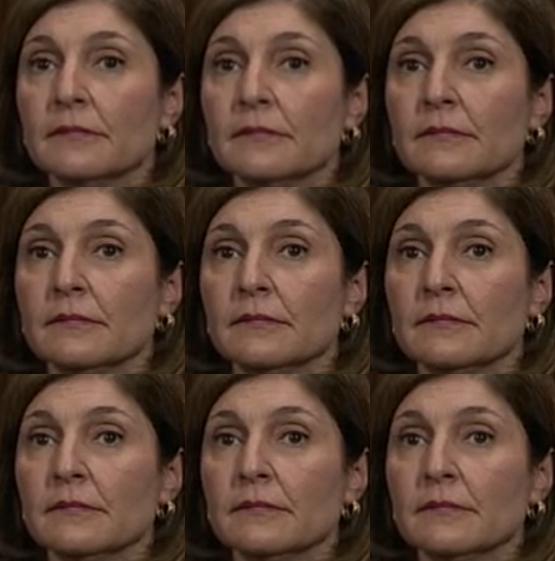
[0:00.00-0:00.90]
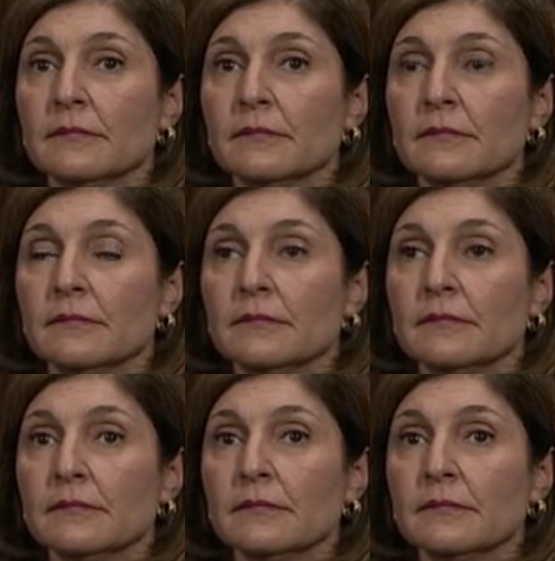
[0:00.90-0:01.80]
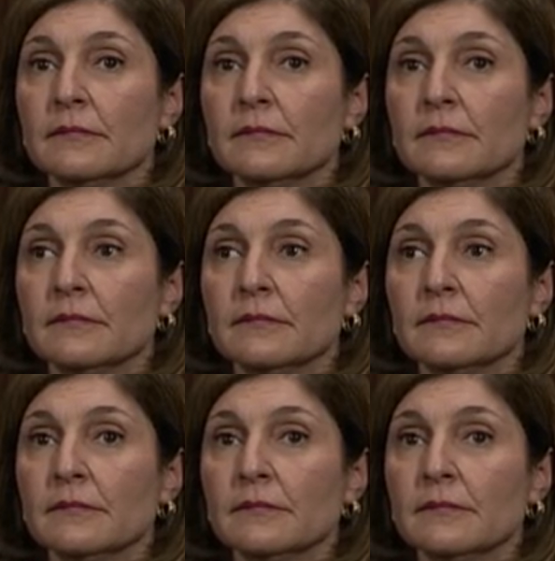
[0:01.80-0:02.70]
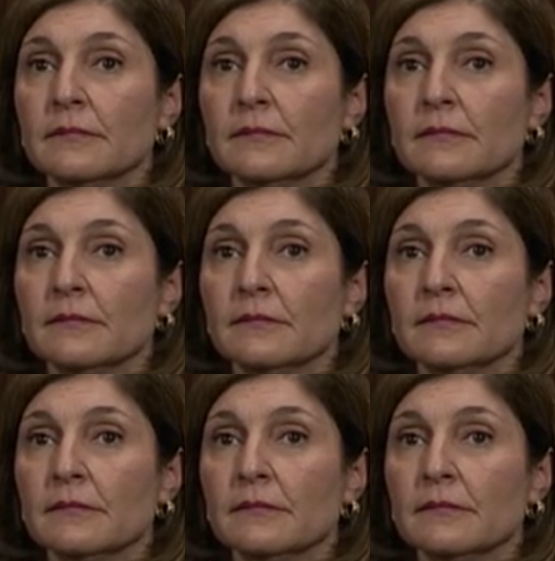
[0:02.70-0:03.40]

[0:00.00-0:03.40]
The person shown says nothing.